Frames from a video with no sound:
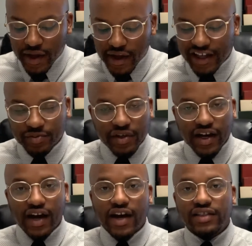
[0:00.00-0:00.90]
is
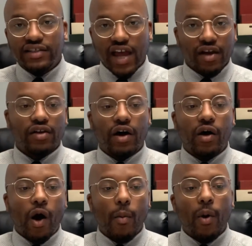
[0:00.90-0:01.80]
because that
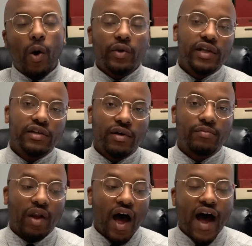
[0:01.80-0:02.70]
only
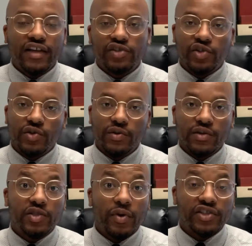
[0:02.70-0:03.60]
applies to
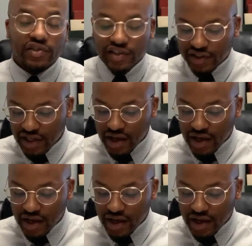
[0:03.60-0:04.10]
dispensaries.